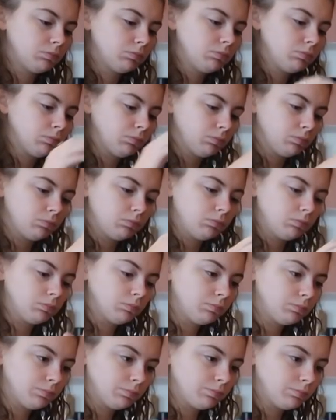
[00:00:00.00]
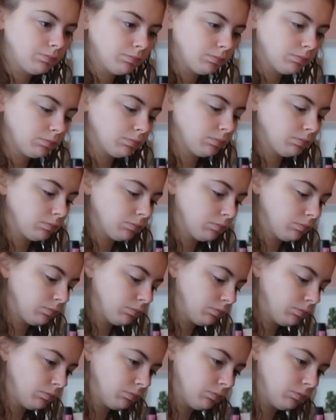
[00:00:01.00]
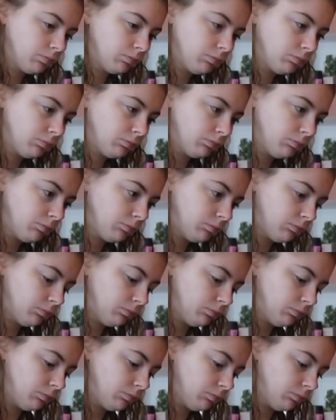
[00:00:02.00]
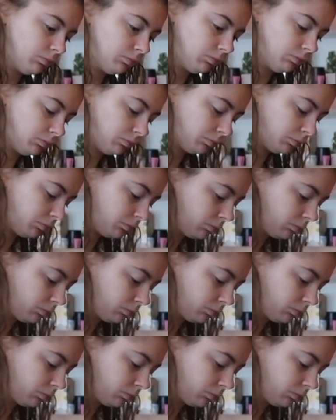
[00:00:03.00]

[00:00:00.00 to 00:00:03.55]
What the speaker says: Nothing is said.